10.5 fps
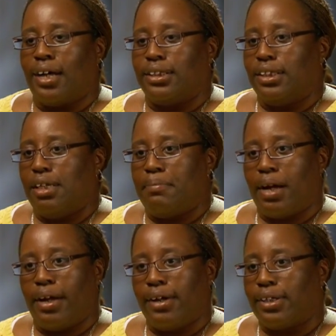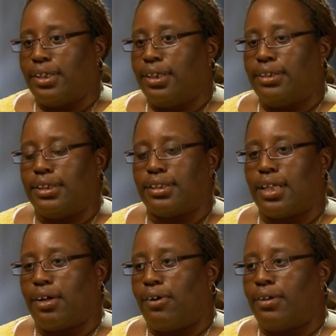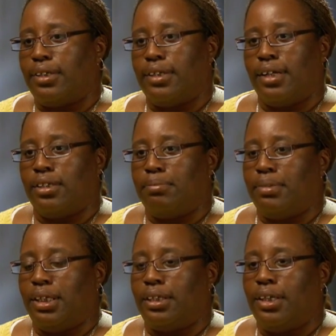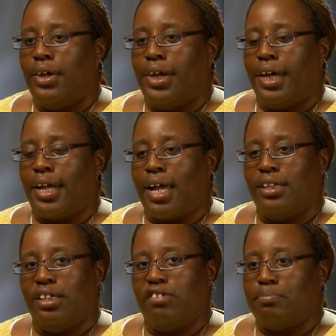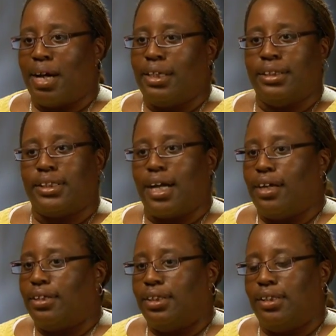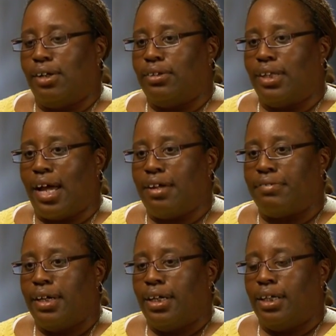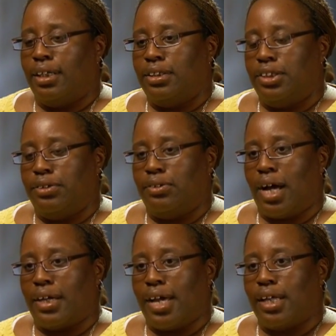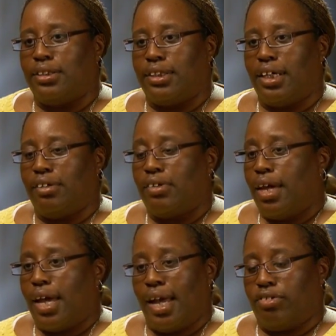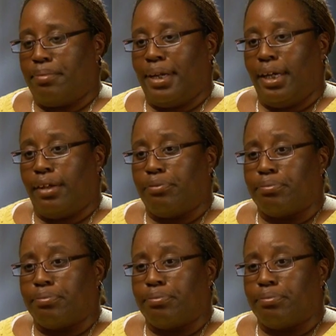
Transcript: to get my hair cut just like all of the other men. And I lived my entire adult life until I got saved as a man.